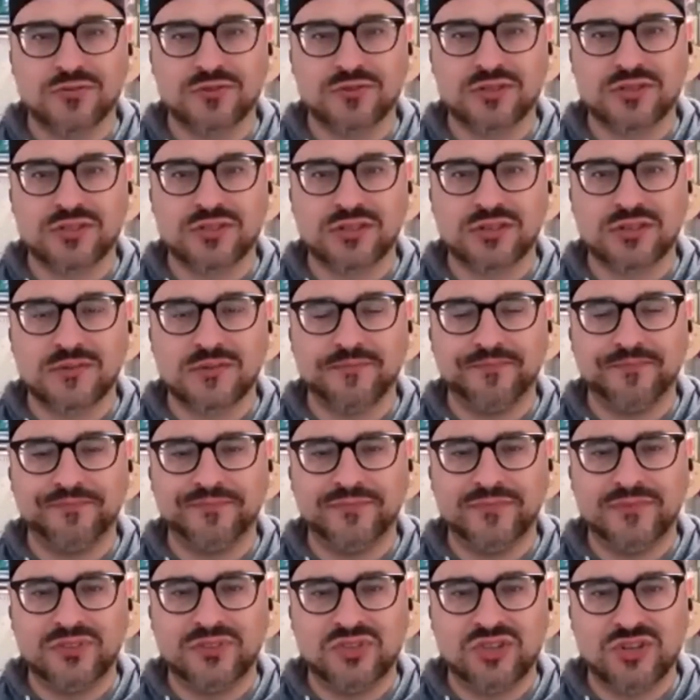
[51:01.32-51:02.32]
notes
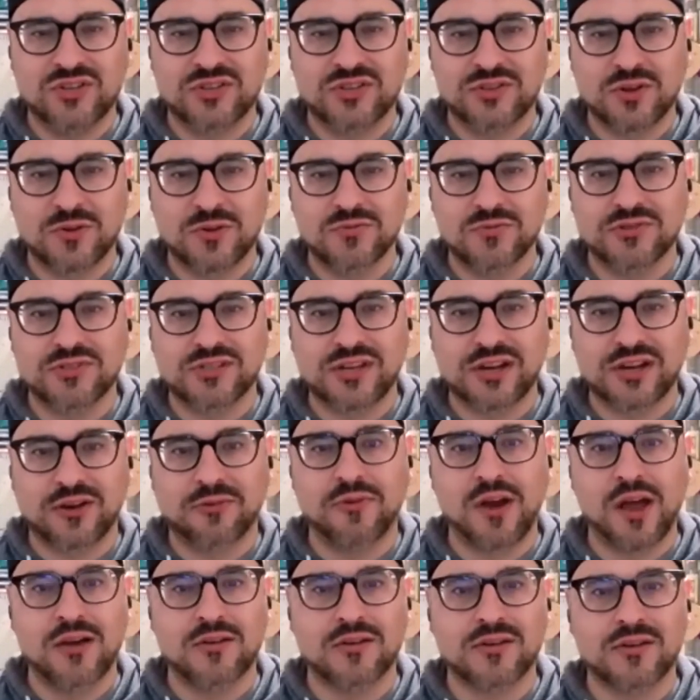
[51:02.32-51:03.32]
just don't stick
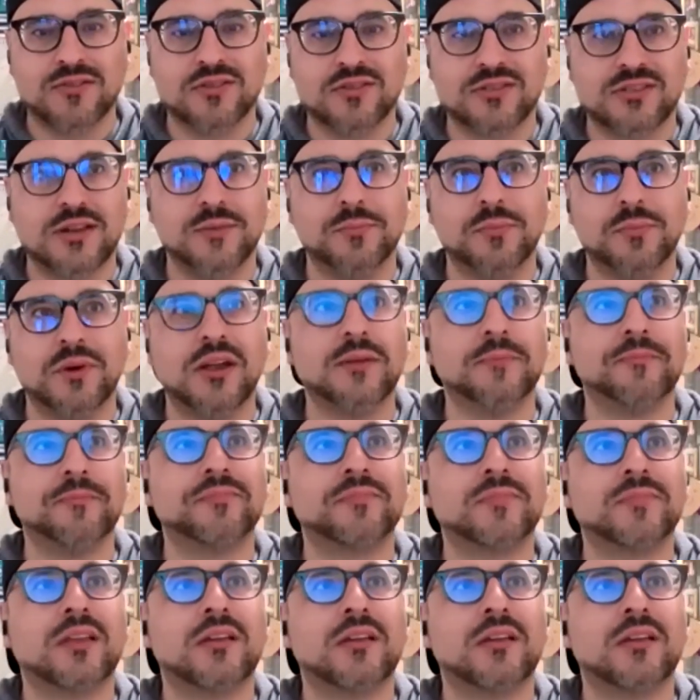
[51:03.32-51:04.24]
around in the same way.